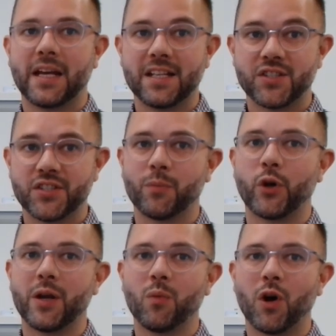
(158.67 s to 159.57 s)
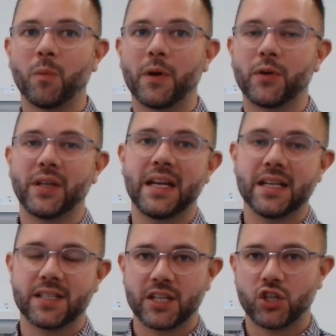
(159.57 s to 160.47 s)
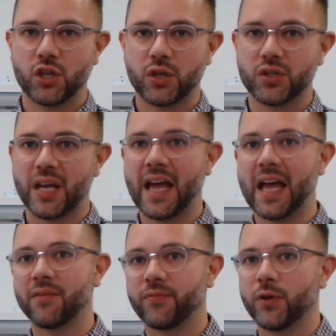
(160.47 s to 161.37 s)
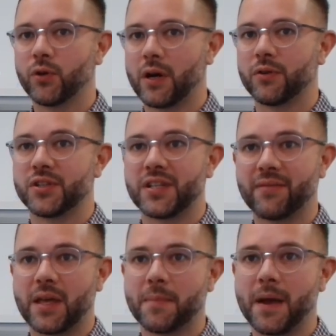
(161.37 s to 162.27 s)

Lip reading: In summary, while both ESD shoes and foot grounders have their